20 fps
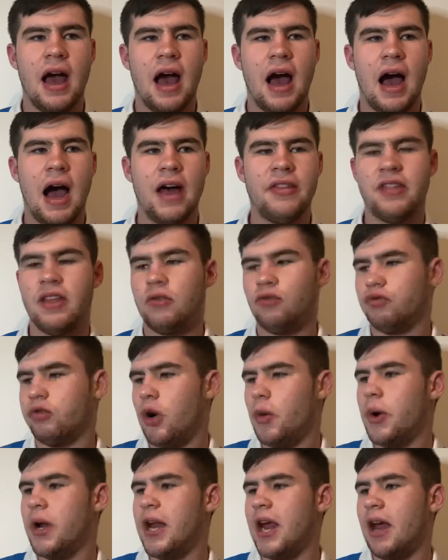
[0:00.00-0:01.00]
and then
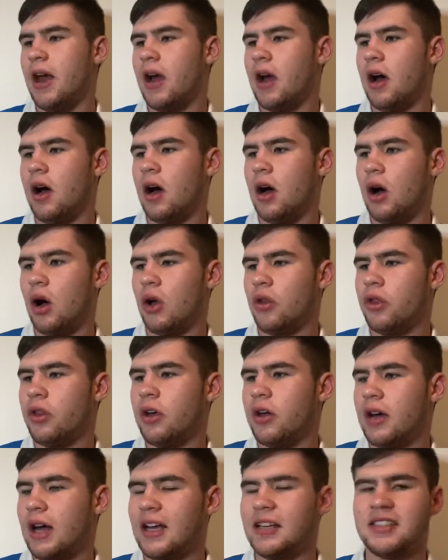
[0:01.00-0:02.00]
ruin it on
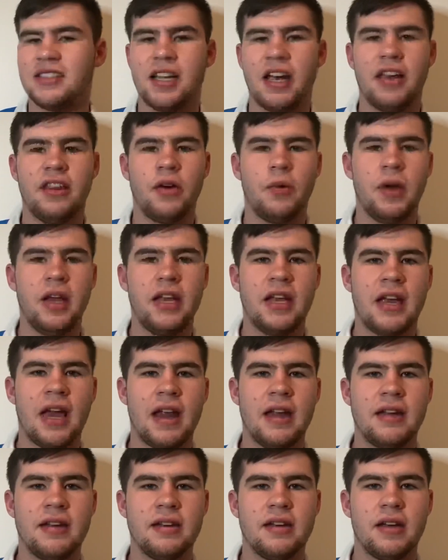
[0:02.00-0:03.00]
the last day of the
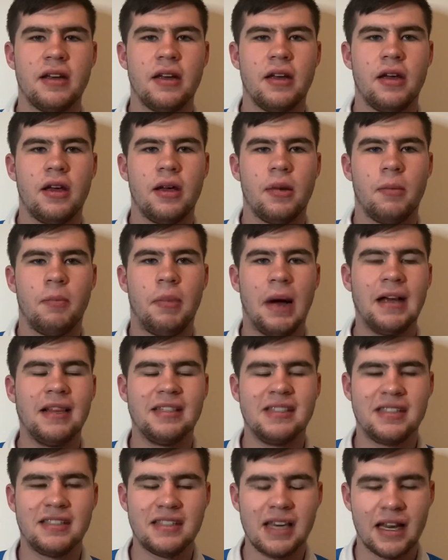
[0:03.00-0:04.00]
weekend by
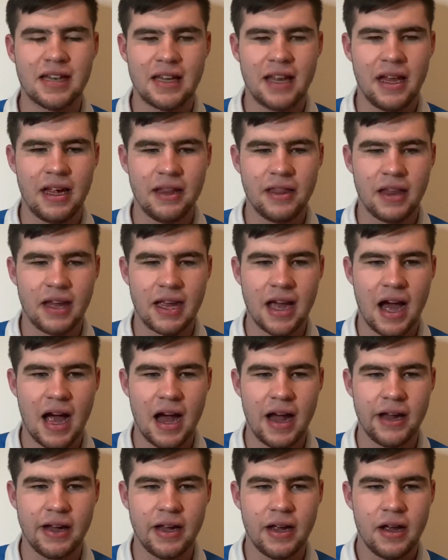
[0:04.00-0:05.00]
sacking the
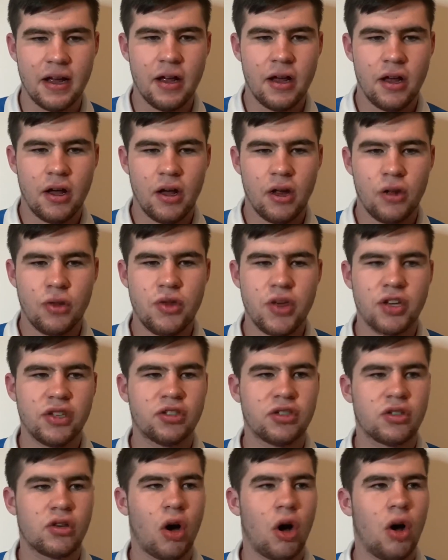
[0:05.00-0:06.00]
guy
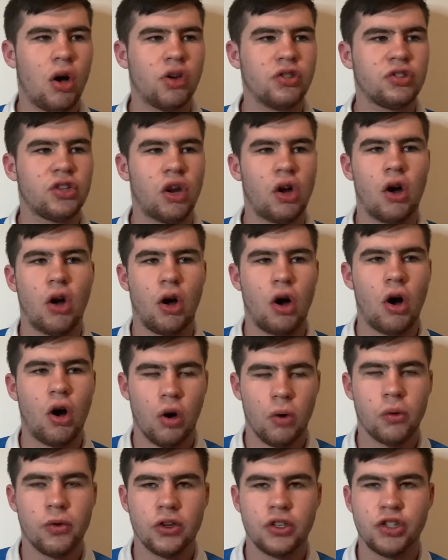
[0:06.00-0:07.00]
that's caused
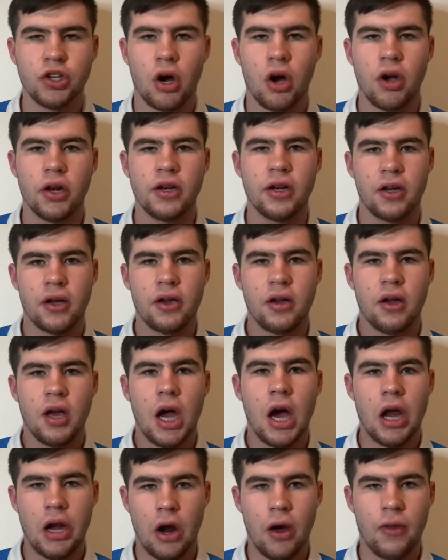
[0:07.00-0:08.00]
all the joy
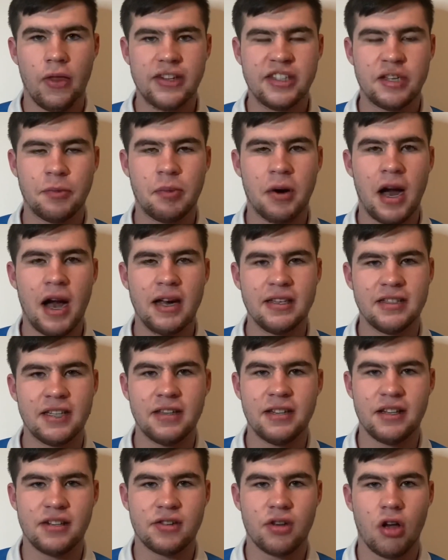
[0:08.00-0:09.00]
and all the surprise
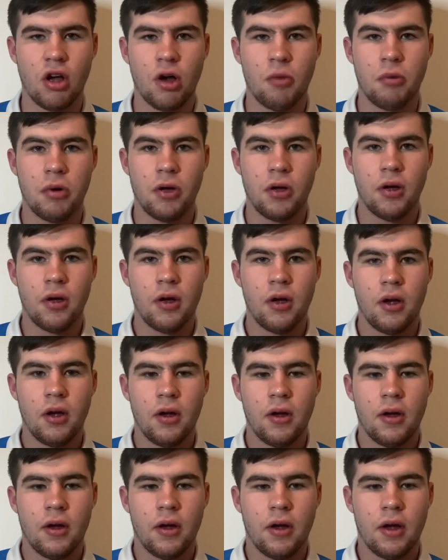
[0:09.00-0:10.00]
in this club.
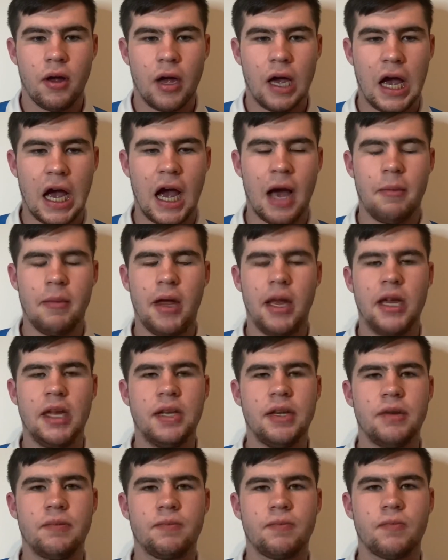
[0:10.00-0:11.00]
I mean,